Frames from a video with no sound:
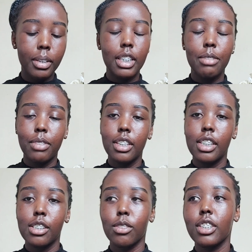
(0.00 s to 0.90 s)
different
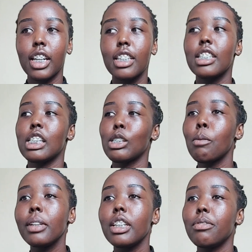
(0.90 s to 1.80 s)
things, or try so
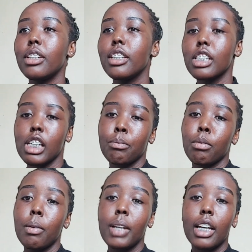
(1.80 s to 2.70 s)
many different things that
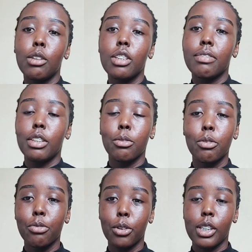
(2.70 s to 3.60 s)
probably are not even good
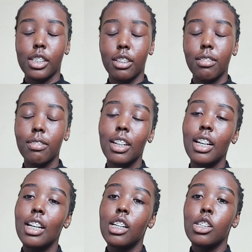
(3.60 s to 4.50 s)
for yourself.
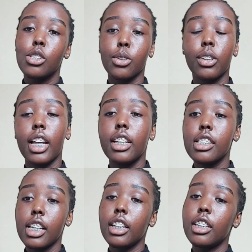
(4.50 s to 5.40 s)
So yeah, that's
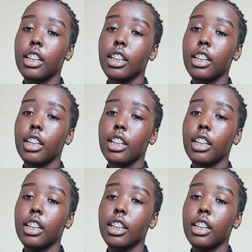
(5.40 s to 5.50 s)
the other thing